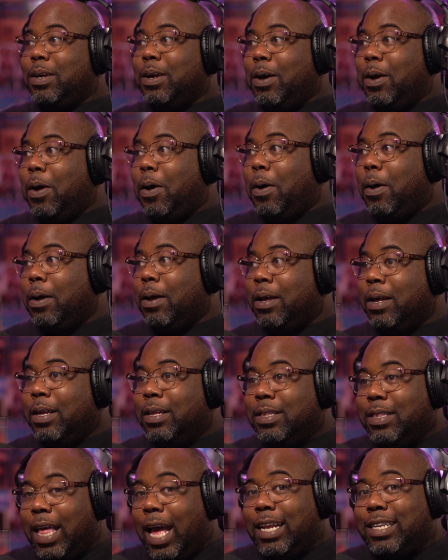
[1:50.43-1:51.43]
Yeah.
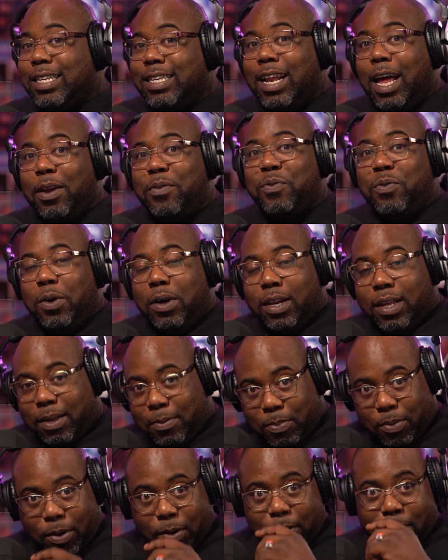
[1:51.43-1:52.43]
That's not funny,
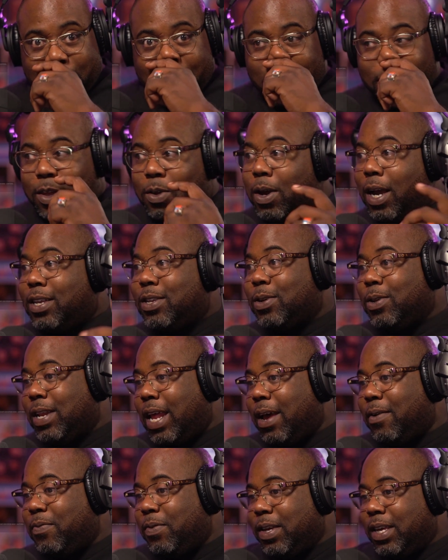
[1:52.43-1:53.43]
bro. You guys are
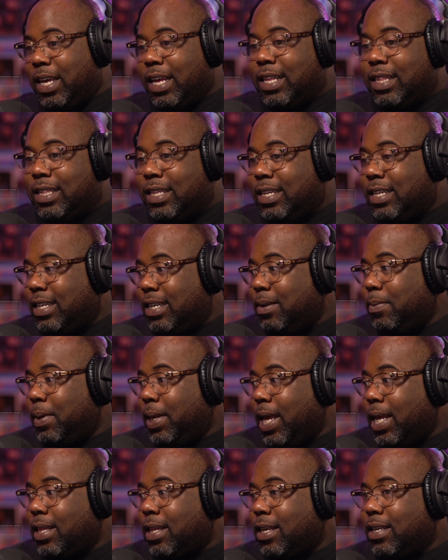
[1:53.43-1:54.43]
laughing legitimately
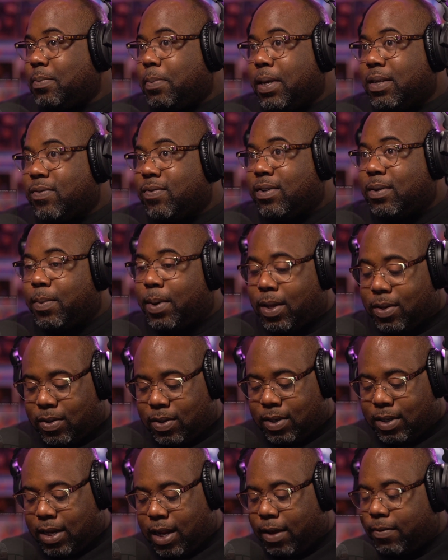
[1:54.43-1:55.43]
at the expense of someone
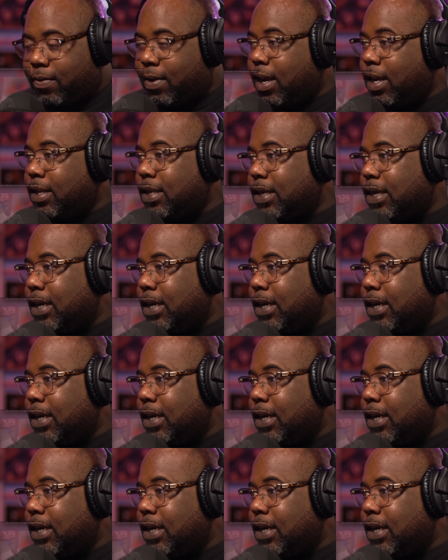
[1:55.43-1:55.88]
else's life, guys.